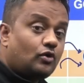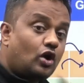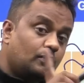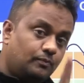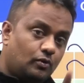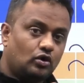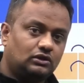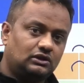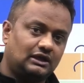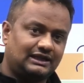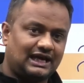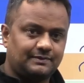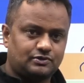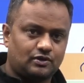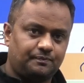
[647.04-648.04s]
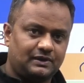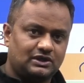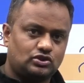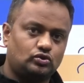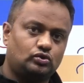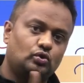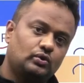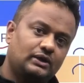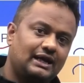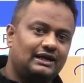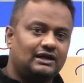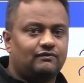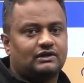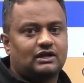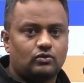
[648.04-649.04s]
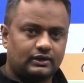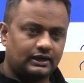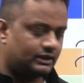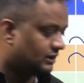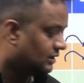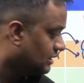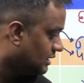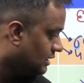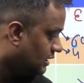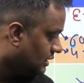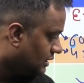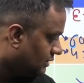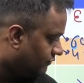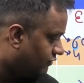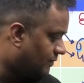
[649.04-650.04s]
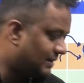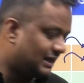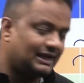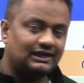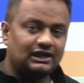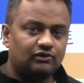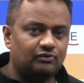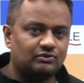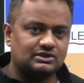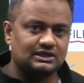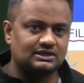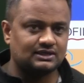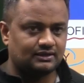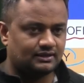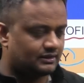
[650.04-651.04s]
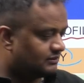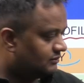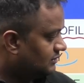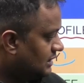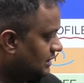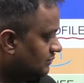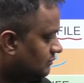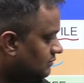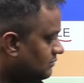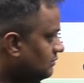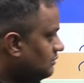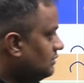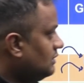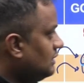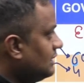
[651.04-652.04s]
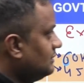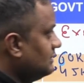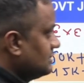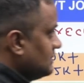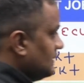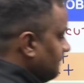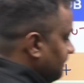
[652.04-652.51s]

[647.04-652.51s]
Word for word: on both the types of PSU, through gate and without gate. For mechanical, it will be 600 and like this.